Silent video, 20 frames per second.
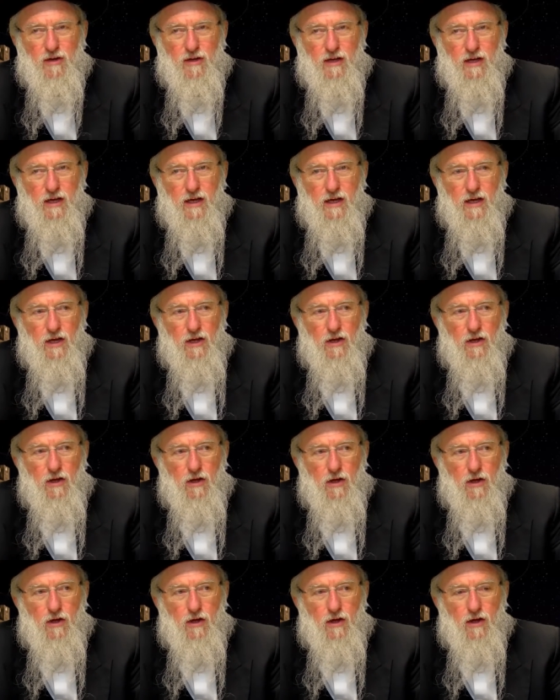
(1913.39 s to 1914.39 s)
Because it
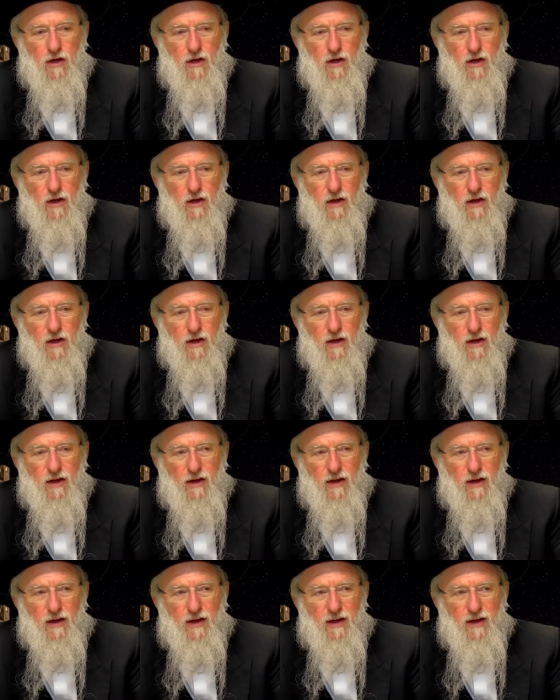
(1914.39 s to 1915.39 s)
says here that
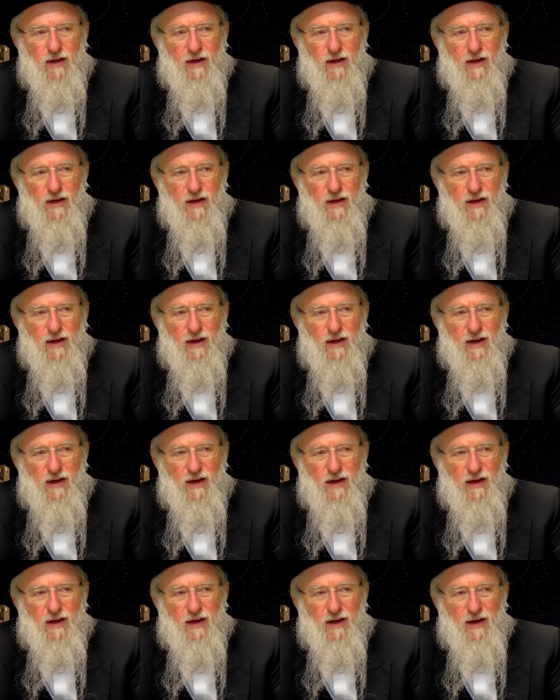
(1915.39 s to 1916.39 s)

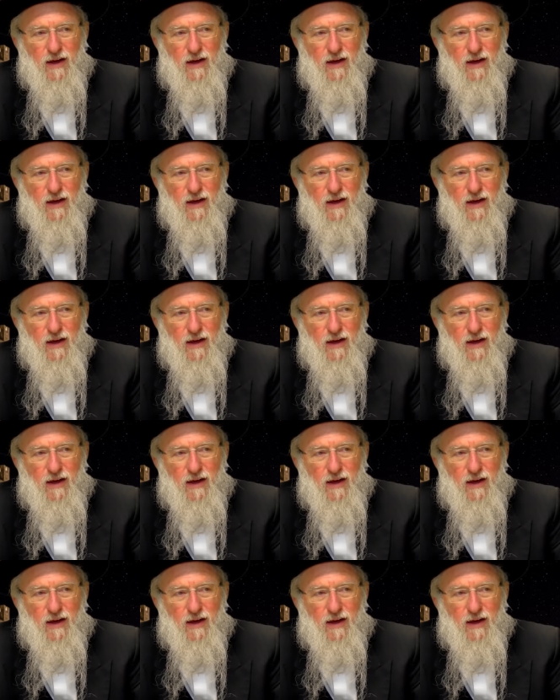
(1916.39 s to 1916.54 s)
that